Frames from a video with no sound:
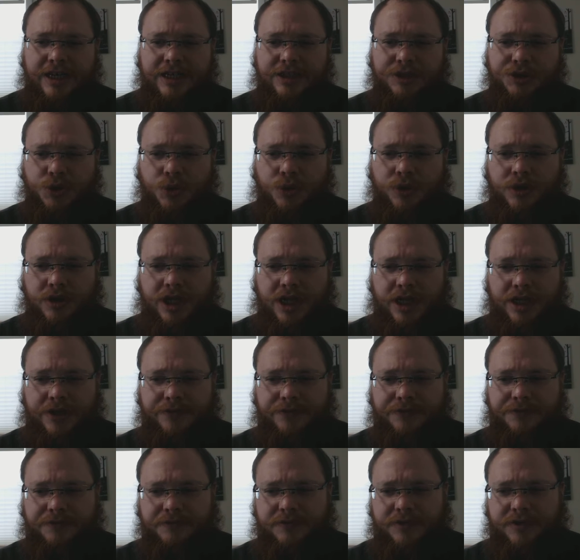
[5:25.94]
and doing a lot
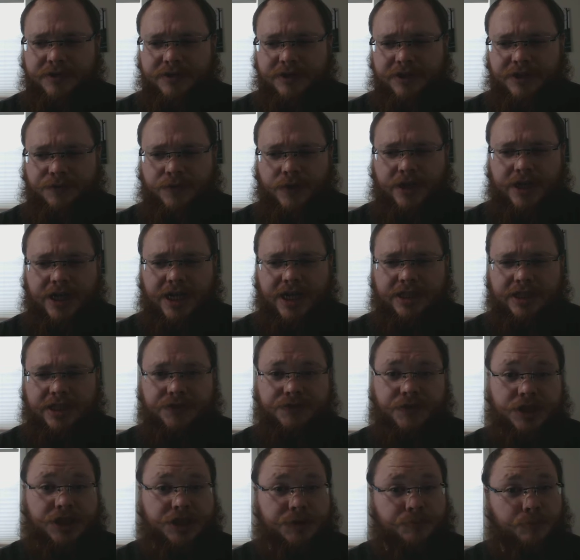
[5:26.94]
of different kinds
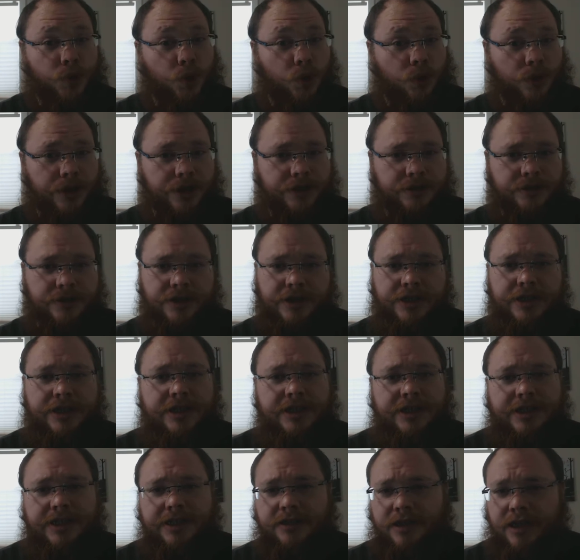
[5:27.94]
of exploring
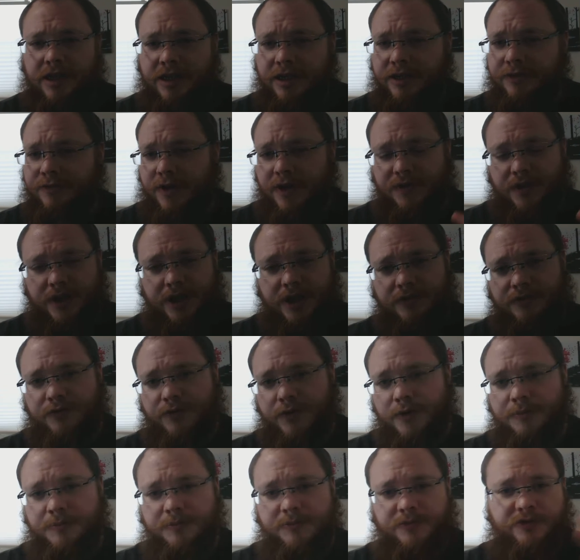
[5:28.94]
in life, everything
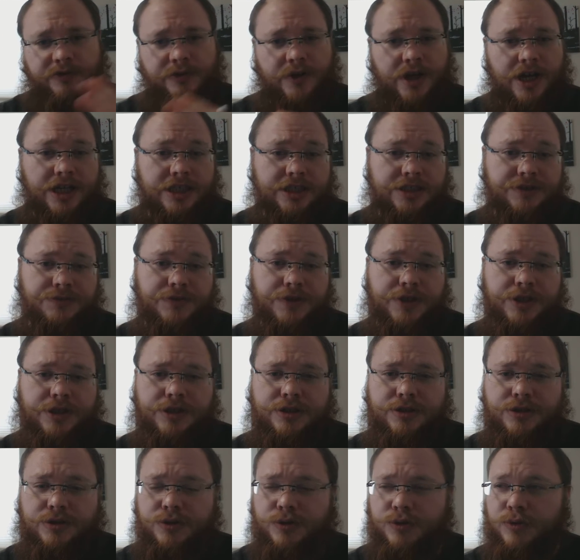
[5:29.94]
from
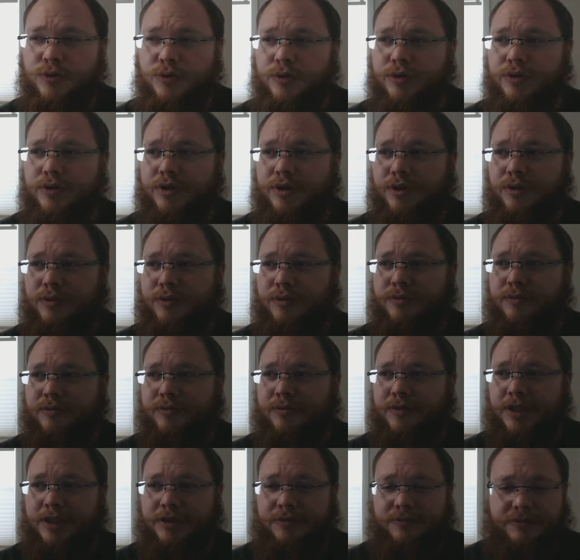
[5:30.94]
philosophy to
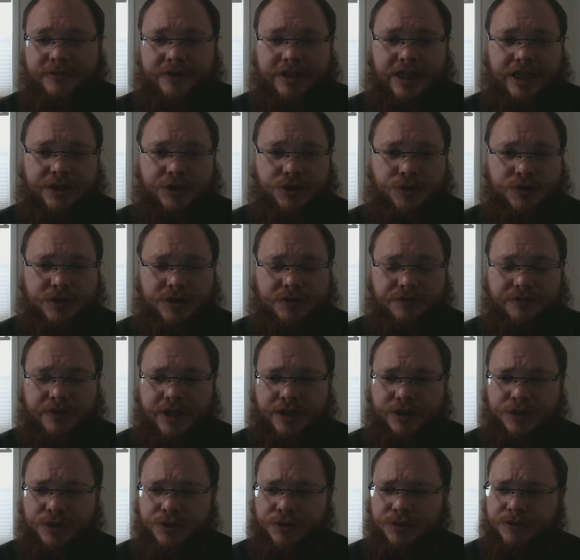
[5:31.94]
the dangerous
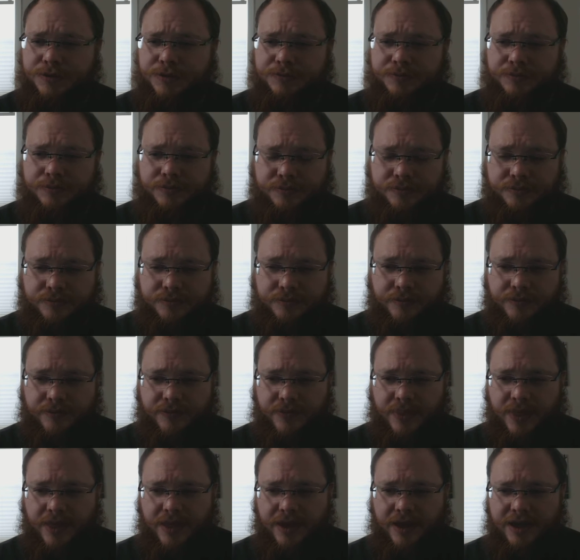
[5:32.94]
adventures.
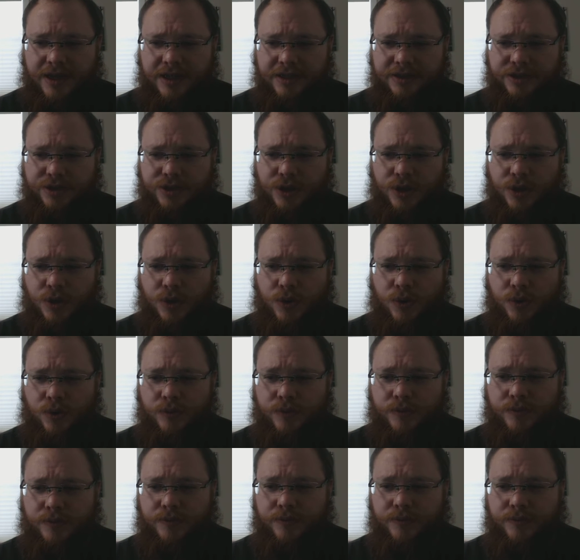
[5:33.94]
And
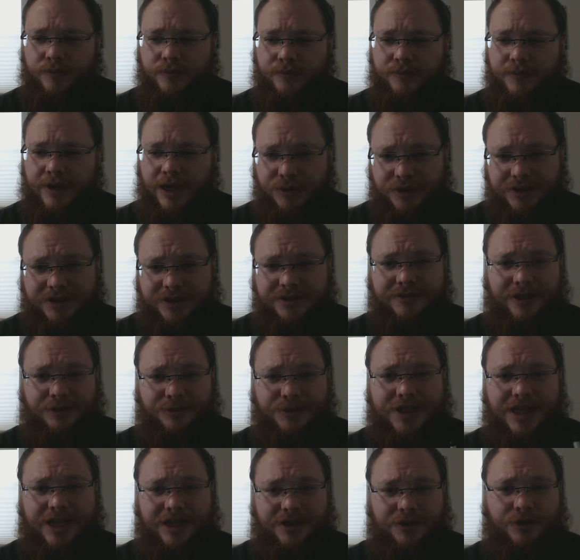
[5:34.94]
so I was
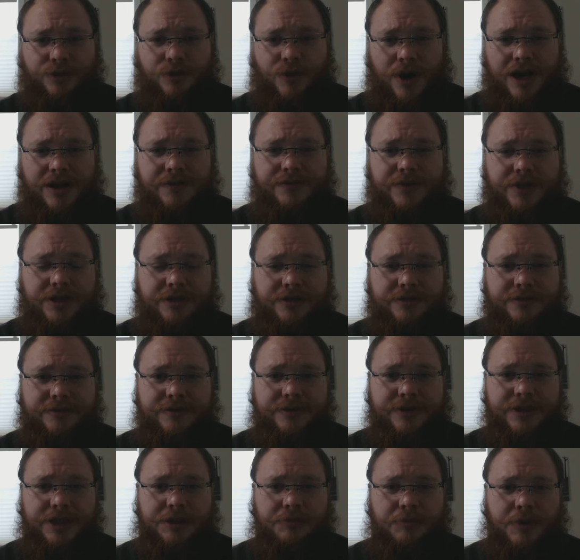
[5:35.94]
kind of
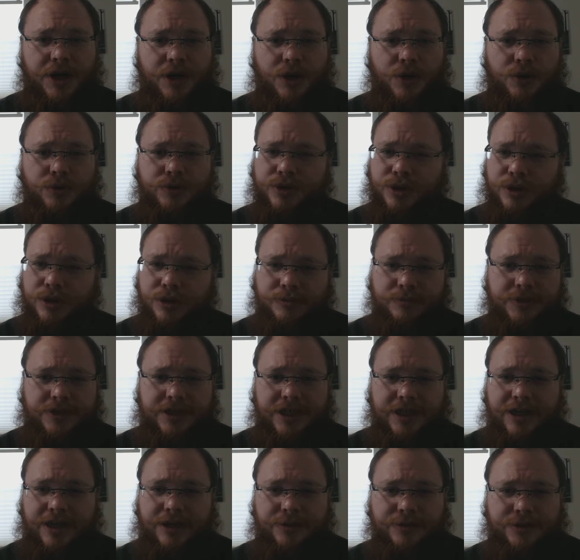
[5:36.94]
thriving in my own terms.
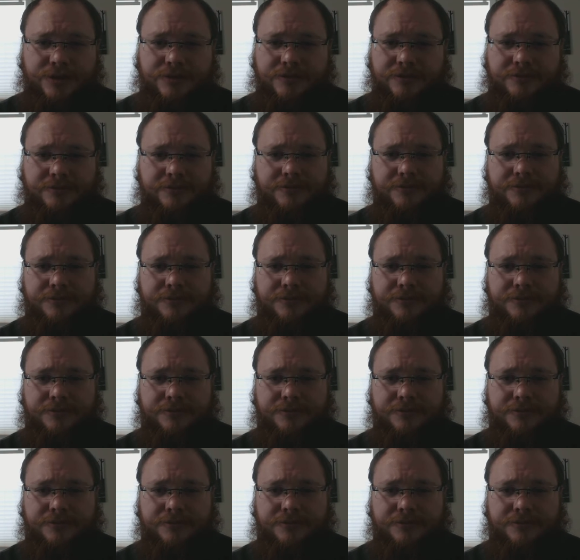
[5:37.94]
Like, I was